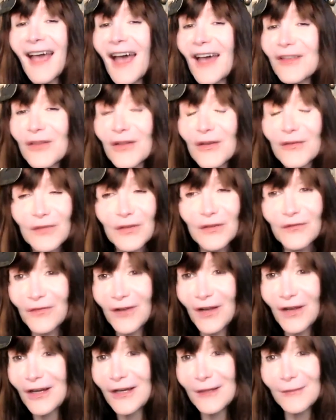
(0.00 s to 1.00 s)
I love you
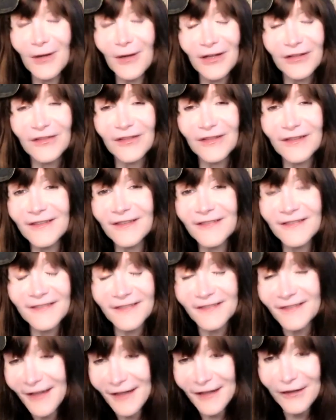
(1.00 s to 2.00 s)
very much and just
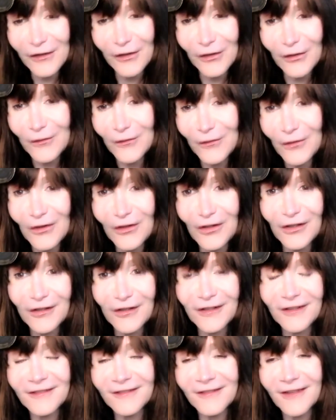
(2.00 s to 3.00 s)
thank you for
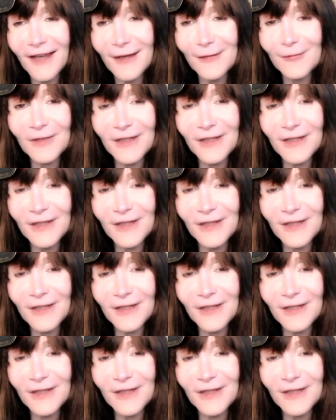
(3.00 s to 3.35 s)
your time